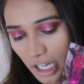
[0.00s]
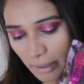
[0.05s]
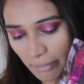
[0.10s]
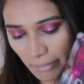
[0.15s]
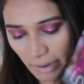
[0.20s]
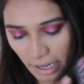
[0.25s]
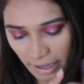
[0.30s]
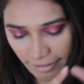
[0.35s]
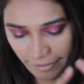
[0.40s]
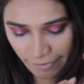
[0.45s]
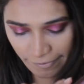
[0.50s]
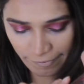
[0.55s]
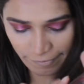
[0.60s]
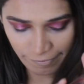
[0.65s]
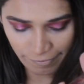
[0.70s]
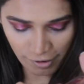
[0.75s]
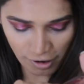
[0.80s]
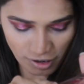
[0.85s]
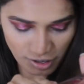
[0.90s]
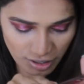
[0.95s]
my
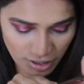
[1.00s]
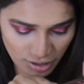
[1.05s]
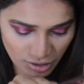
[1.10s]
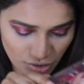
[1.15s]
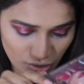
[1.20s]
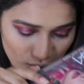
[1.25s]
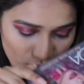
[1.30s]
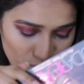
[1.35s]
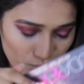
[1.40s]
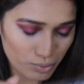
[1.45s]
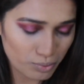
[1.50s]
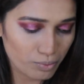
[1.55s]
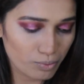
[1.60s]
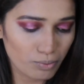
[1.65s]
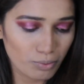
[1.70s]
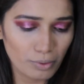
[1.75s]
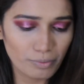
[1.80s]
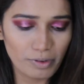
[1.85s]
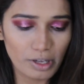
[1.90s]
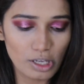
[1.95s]
first,
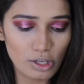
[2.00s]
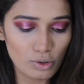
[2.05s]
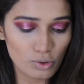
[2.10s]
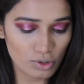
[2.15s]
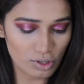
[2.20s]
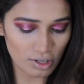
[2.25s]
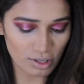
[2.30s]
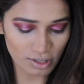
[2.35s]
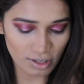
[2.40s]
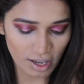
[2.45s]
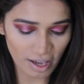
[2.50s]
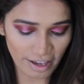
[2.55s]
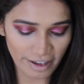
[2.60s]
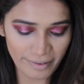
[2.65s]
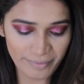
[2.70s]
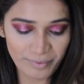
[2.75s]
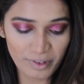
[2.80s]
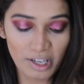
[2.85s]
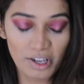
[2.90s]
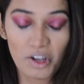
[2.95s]
what we use this guy,
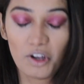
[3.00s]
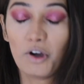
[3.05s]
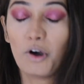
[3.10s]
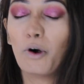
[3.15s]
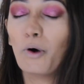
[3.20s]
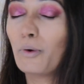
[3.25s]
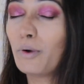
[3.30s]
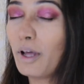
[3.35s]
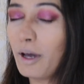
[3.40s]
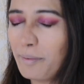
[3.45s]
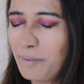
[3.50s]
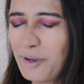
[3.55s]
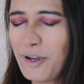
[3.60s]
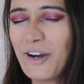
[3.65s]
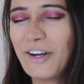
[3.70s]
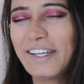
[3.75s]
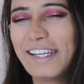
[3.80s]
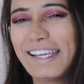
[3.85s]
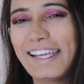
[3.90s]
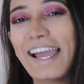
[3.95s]
Huda
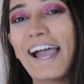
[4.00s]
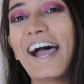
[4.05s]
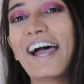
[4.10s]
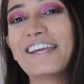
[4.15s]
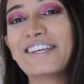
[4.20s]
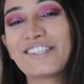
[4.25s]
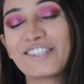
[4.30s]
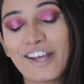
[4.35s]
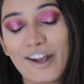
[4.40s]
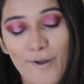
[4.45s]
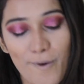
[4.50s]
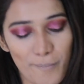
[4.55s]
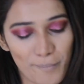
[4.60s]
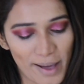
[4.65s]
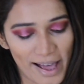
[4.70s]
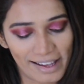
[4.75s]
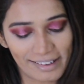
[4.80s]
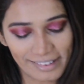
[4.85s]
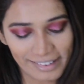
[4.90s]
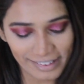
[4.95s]
Beauty eyeshadow
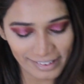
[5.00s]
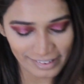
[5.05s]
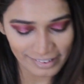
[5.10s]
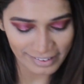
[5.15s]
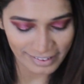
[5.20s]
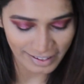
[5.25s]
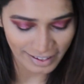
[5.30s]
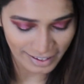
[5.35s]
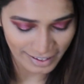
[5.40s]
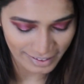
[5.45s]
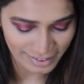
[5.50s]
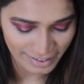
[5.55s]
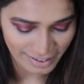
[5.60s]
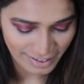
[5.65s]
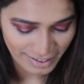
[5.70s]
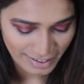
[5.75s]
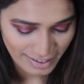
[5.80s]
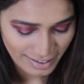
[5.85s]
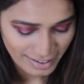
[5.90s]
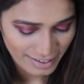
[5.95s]
palette again,
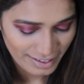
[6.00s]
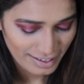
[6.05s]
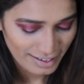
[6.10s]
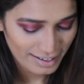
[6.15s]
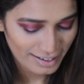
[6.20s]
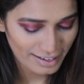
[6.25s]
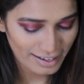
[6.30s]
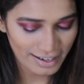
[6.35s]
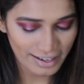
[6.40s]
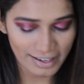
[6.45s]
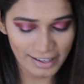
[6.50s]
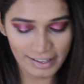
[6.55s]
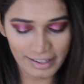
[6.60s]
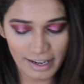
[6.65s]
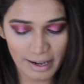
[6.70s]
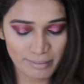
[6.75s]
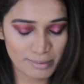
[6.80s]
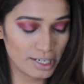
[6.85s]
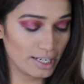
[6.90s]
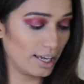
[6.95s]
and
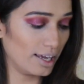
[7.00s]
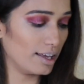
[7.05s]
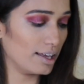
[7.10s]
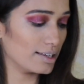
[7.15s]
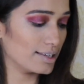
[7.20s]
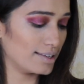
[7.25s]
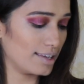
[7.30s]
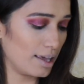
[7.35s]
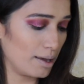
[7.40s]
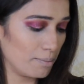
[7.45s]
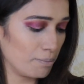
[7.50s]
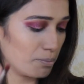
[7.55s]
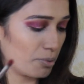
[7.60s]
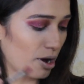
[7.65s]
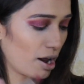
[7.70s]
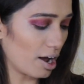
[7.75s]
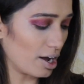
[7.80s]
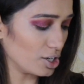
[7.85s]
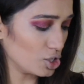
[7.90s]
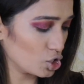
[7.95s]
I'm taking a same
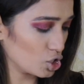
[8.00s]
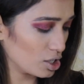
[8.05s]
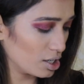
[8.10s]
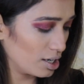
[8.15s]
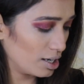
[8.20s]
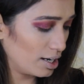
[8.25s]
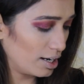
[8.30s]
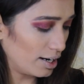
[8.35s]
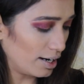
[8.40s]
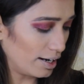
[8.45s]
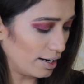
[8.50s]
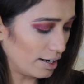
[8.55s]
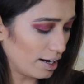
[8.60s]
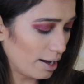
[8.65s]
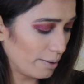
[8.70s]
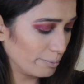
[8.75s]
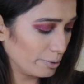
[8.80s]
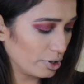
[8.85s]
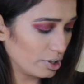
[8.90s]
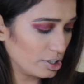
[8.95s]
brush and
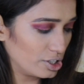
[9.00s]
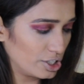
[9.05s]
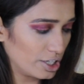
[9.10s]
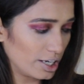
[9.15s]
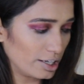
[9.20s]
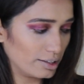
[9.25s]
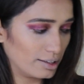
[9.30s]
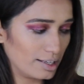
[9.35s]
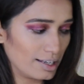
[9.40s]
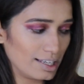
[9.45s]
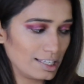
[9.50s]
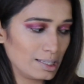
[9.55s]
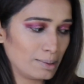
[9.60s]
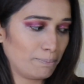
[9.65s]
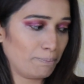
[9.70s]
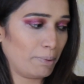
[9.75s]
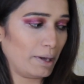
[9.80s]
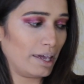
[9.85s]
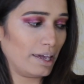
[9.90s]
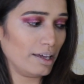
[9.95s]
I'm gonna take this
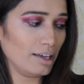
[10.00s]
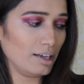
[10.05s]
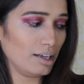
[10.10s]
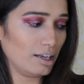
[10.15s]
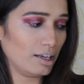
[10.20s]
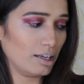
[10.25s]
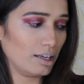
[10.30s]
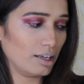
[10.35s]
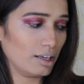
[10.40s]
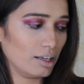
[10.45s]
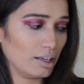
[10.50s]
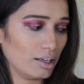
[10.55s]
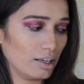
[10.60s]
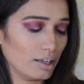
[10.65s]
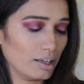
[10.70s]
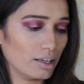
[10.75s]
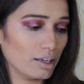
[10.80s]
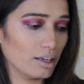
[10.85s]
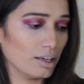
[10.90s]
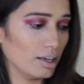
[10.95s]
pink
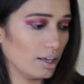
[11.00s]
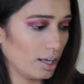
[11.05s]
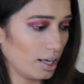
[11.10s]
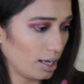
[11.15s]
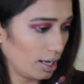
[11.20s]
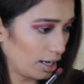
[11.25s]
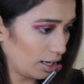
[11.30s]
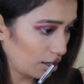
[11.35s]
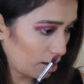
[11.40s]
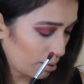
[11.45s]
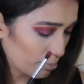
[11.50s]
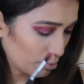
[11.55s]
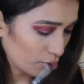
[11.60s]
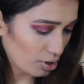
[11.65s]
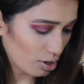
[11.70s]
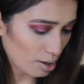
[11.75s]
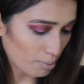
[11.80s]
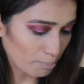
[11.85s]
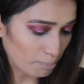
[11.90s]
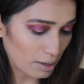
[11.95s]
and I'm
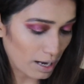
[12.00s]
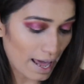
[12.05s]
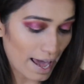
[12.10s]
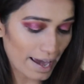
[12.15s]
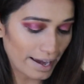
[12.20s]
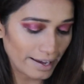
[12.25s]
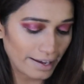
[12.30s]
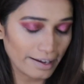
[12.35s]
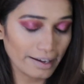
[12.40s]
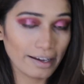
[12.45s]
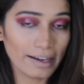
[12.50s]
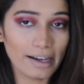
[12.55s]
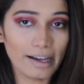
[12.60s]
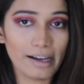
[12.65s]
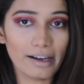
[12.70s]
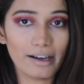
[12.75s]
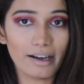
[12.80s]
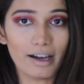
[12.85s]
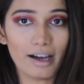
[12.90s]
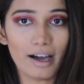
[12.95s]
gonna apply
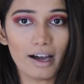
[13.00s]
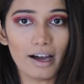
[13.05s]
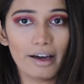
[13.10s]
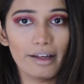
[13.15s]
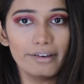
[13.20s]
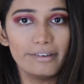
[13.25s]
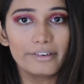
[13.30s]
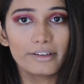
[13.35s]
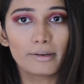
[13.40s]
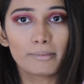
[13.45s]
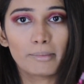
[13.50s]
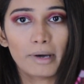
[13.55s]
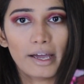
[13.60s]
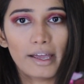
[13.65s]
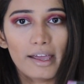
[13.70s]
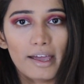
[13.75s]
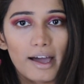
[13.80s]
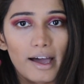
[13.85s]
under my